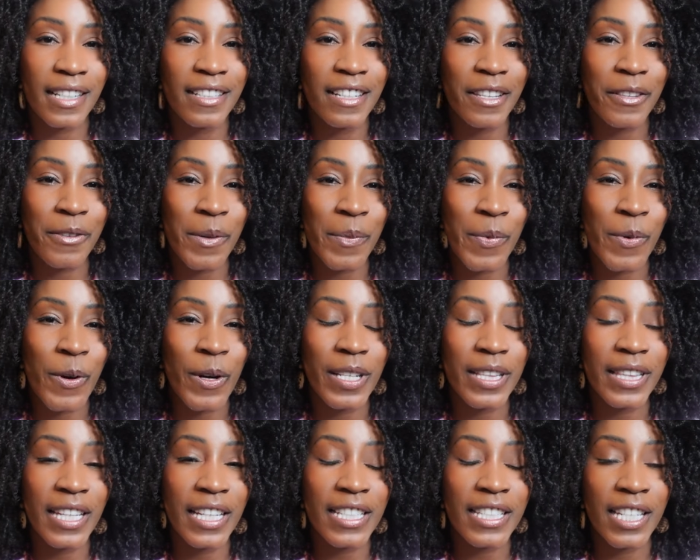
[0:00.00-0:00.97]
another
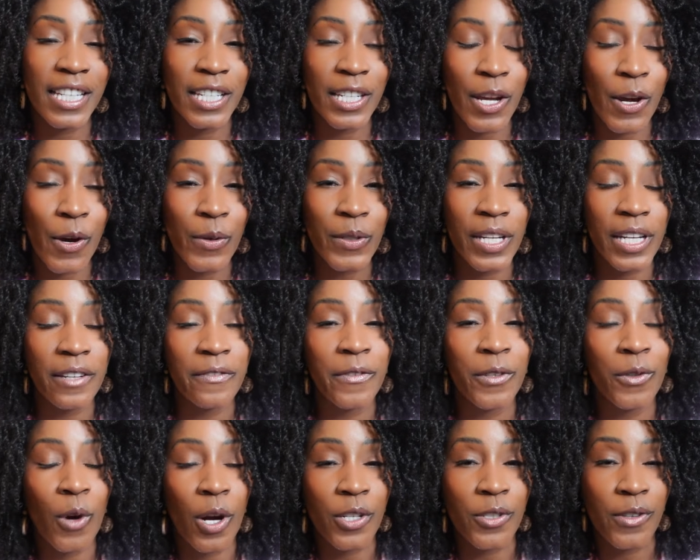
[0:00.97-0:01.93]
important thing to note if
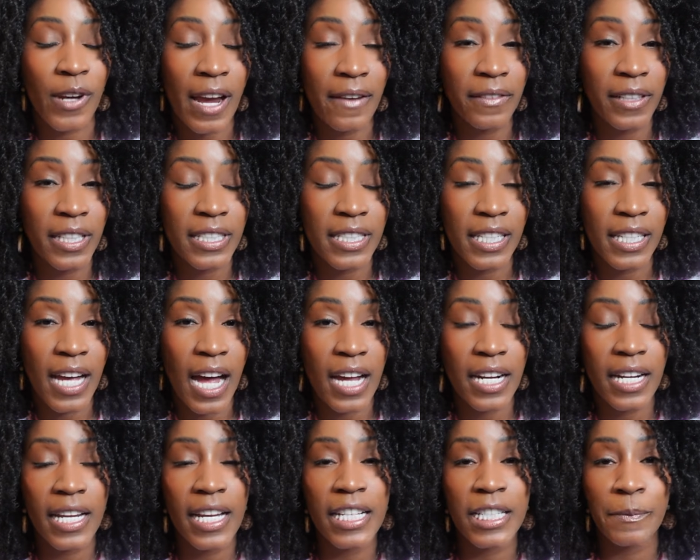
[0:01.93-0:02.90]
you are traveling to
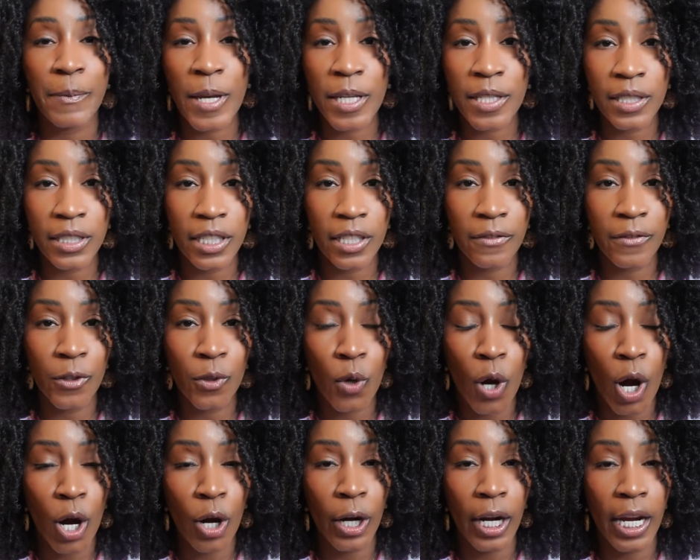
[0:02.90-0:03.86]
Ghana, especially if you
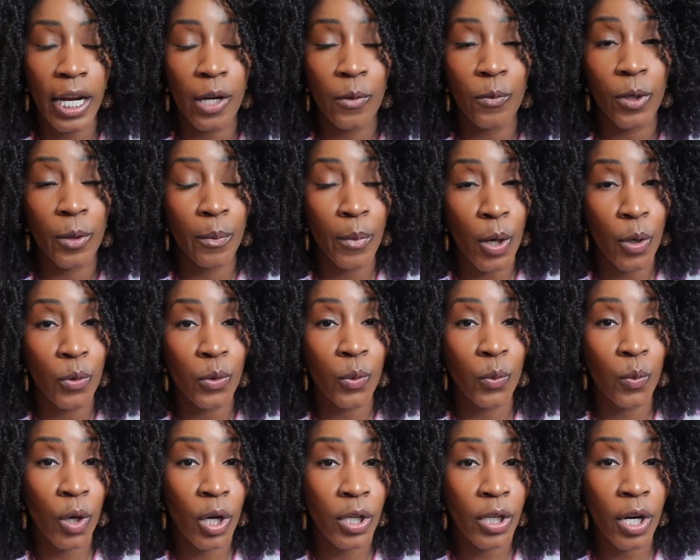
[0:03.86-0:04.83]
are a remote
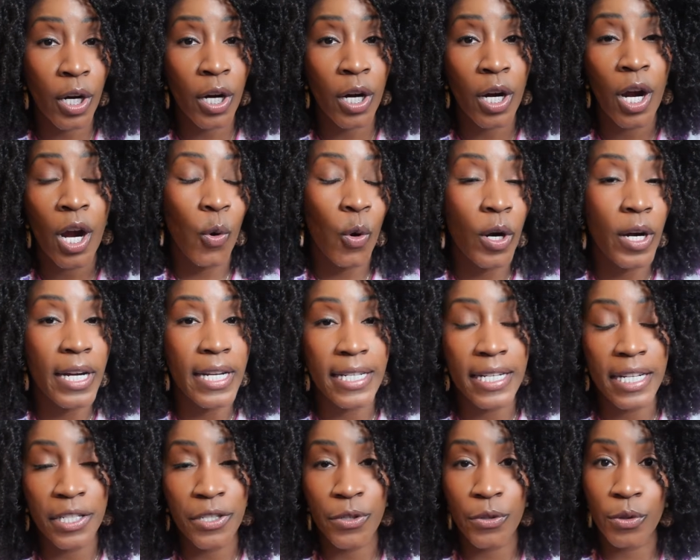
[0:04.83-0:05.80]
worker or a
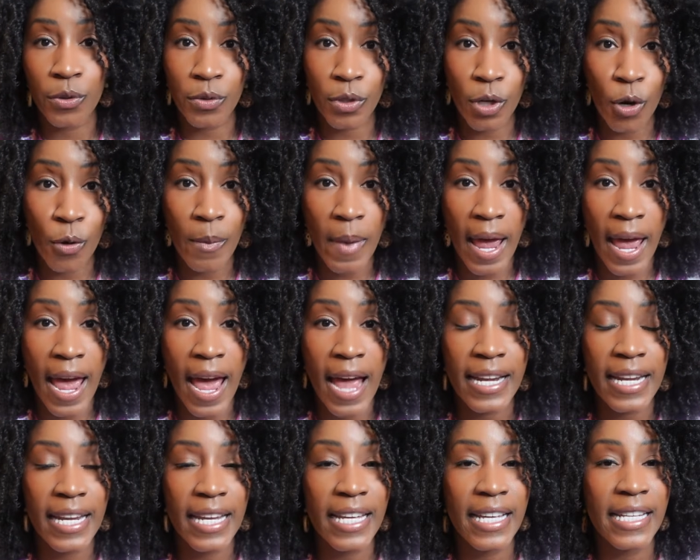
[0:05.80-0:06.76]
digital nomad,
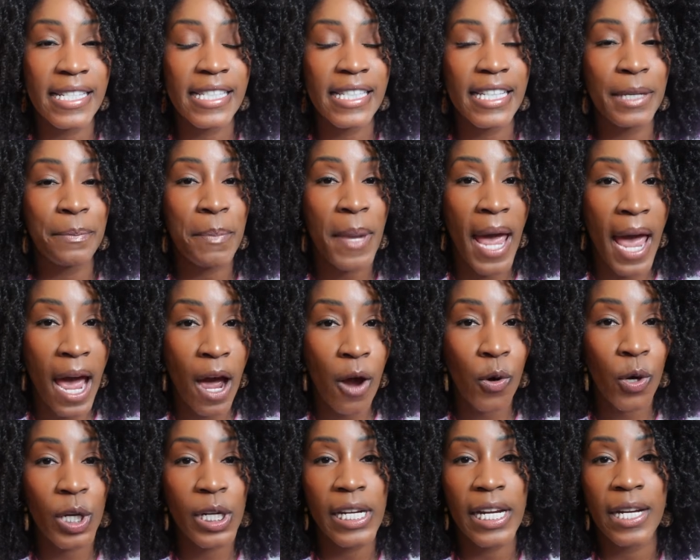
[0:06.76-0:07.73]
is the
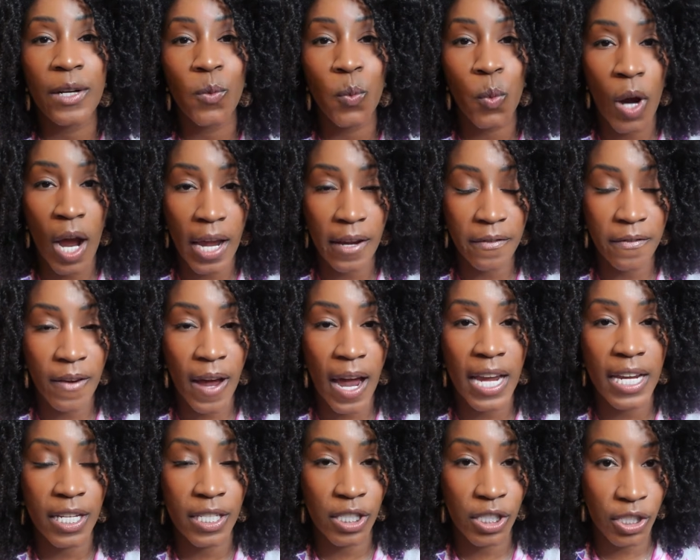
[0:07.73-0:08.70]
power and Wi-Fi
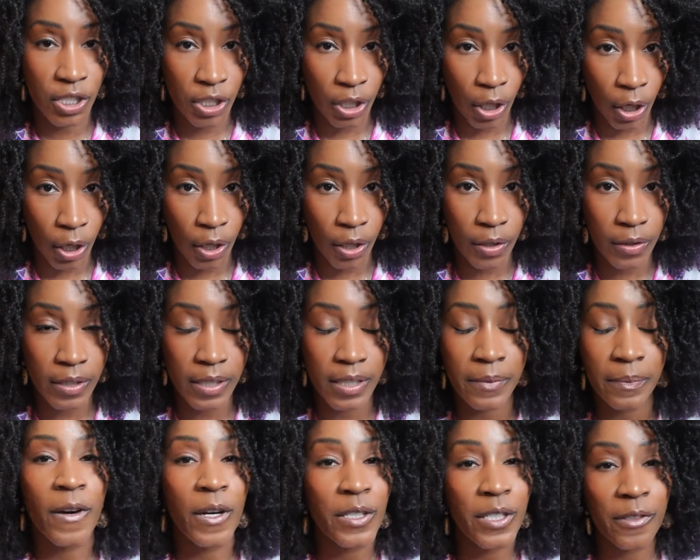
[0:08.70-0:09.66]
concerns.
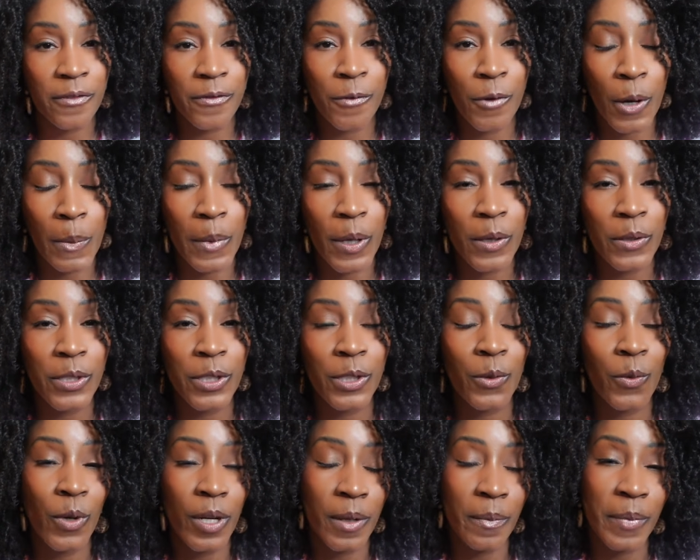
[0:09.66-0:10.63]
First and foremost, you
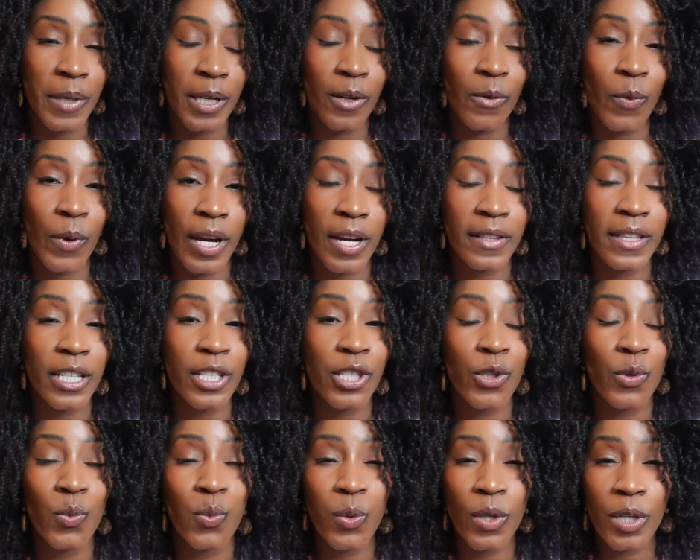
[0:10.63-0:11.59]
want to be aware that
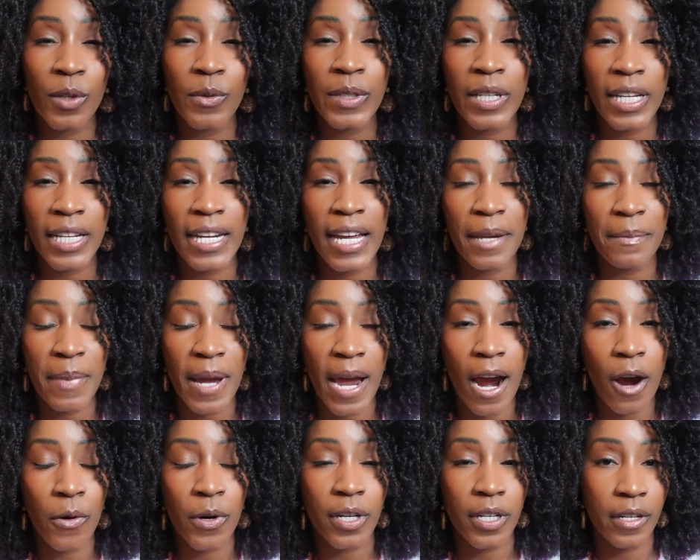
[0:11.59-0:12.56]
you will need a
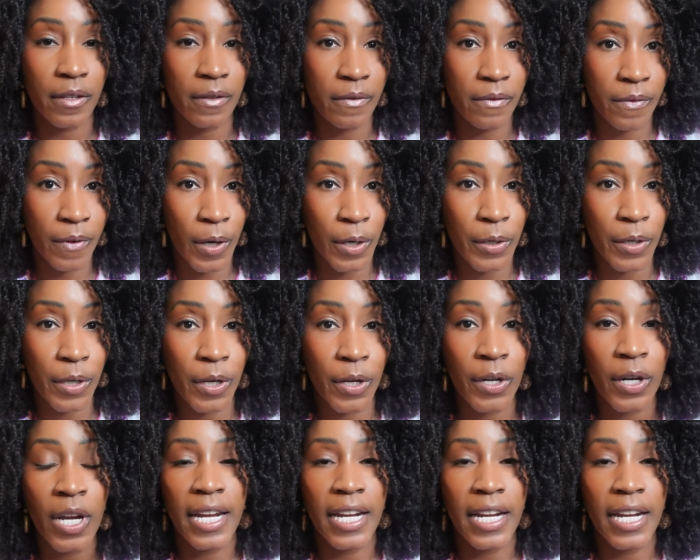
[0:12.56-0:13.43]
power converter,